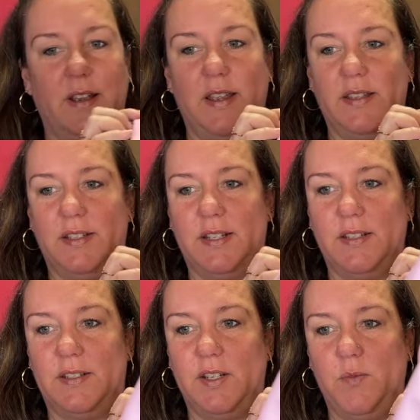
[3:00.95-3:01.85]
is
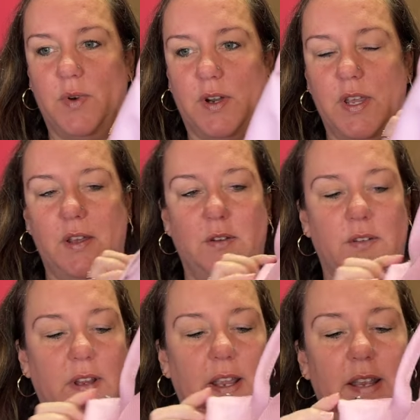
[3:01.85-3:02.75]
super cute
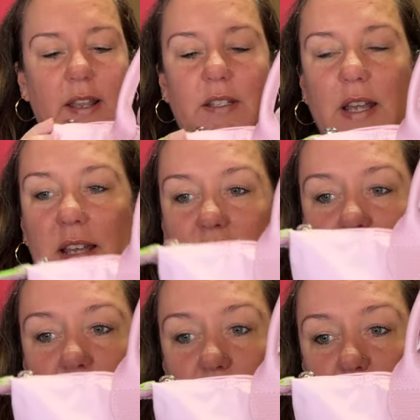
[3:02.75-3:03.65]
and this has
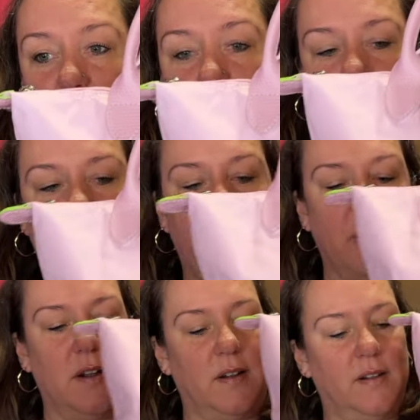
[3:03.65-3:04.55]
silver
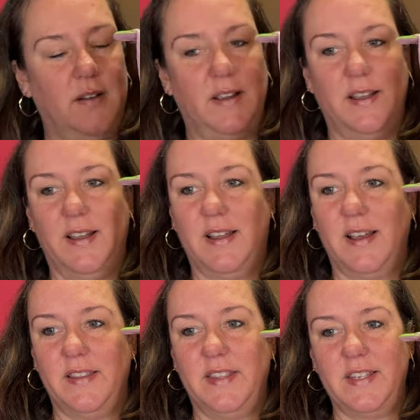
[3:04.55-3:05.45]
hardware.
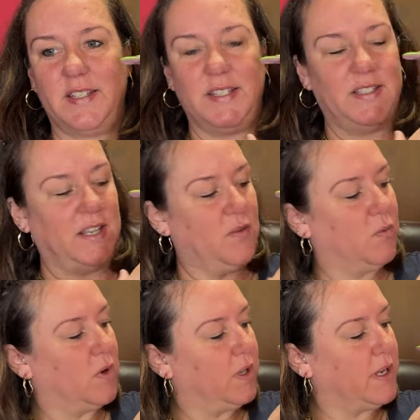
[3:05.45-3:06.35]
This is a
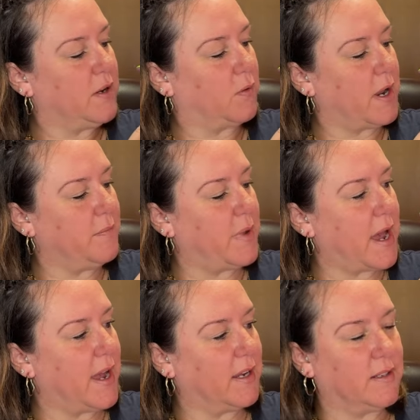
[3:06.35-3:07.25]
really great
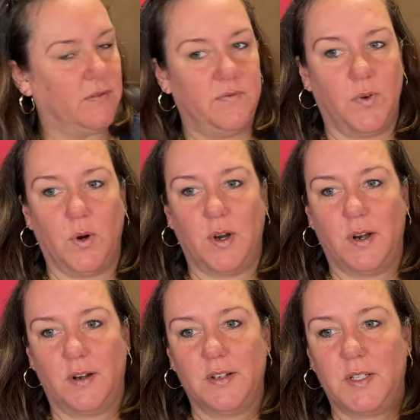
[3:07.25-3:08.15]
bag
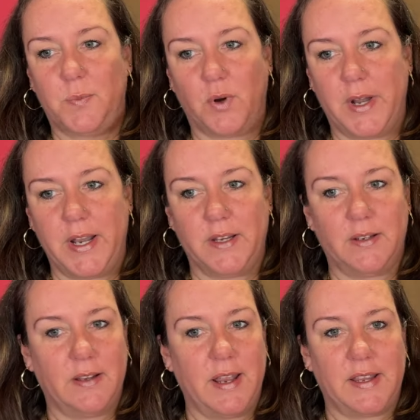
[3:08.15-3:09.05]
for
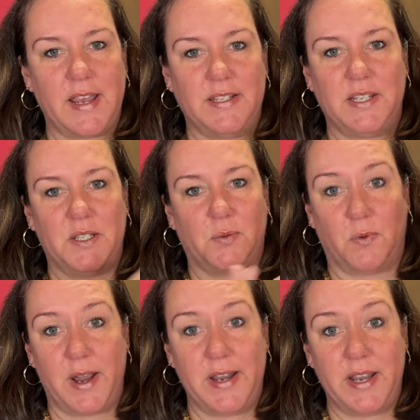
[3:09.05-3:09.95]
spring in case it's
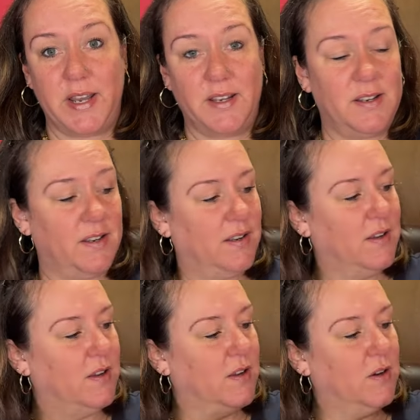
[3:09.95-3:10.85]
raining
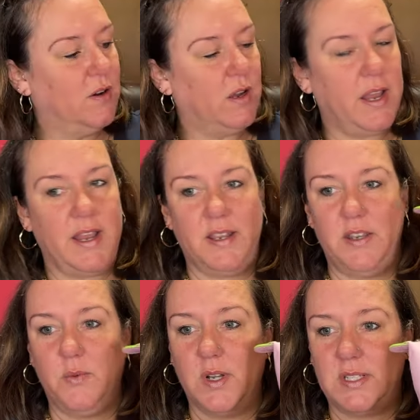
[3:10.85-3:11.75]
and
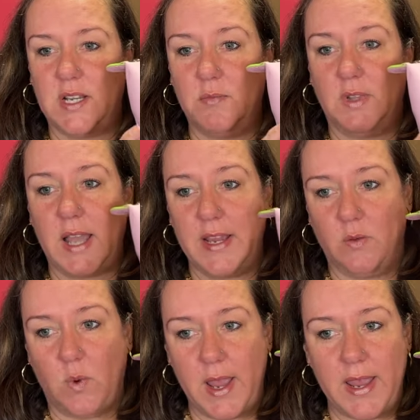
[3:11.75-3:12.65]
you want something
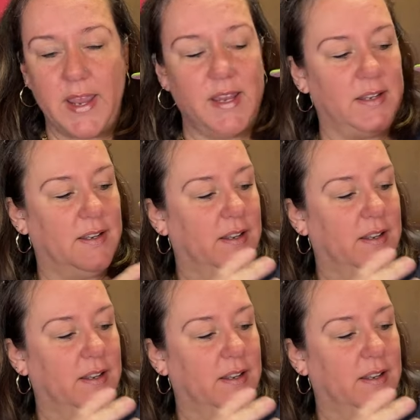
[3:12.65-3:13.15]
lightweight